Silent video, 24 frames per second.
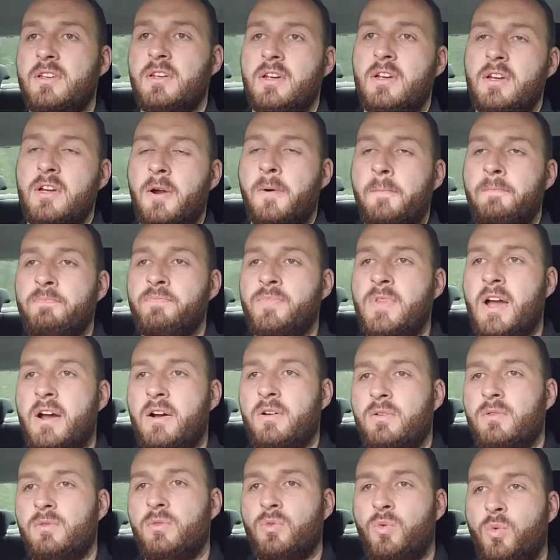
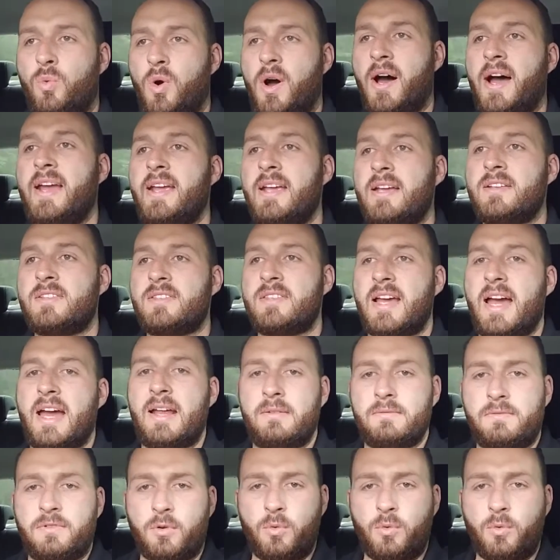Now, why is that?